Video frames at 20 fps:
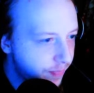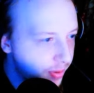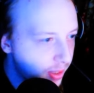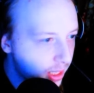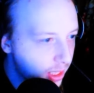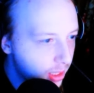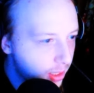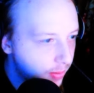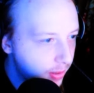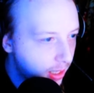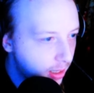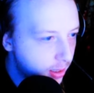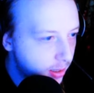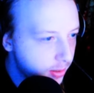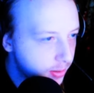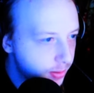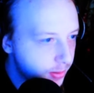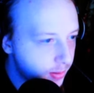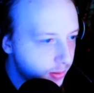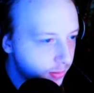my plane,
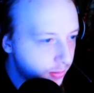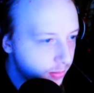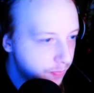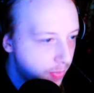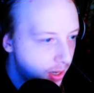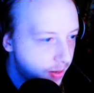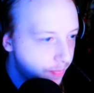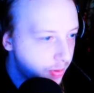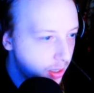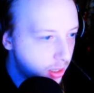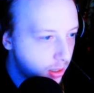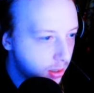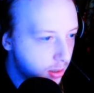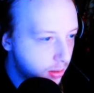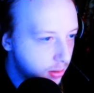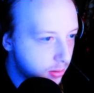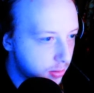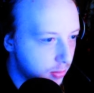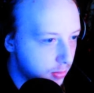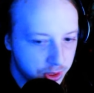guys. It's my plane.
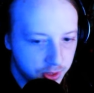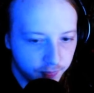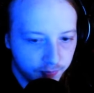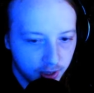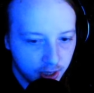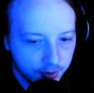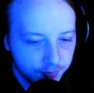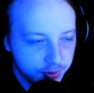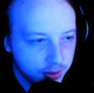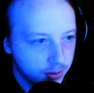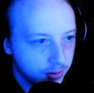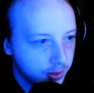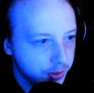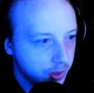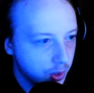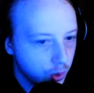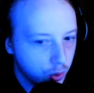We survived. Let's